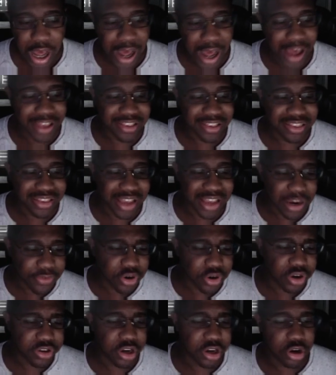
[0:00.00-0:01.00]
I
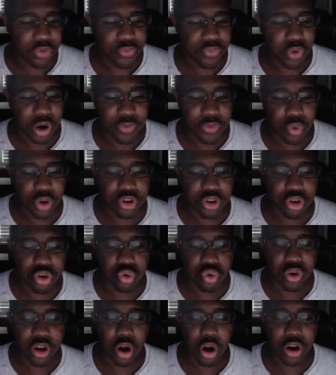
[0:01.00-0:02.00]
never intended for everyone to
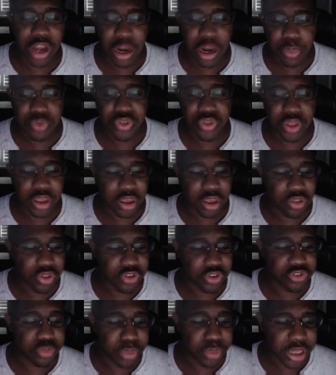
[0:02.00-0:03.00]
agree on everything in
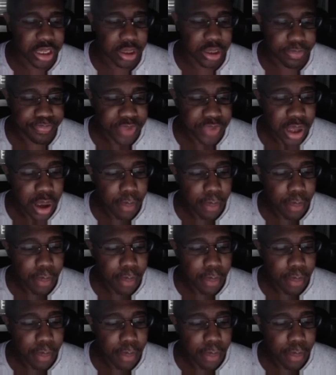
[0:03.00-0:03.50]
this meeting,